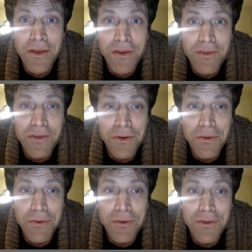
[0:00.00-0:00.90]

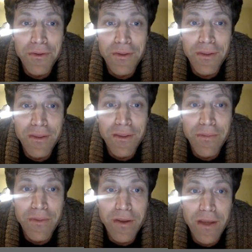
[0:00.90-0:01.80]
So
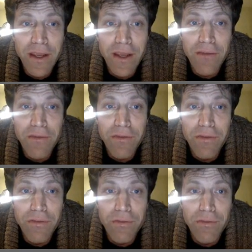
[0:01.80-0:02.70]
the
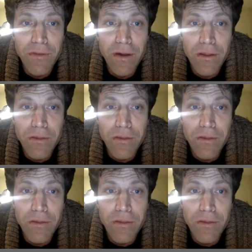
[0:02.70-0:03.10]
the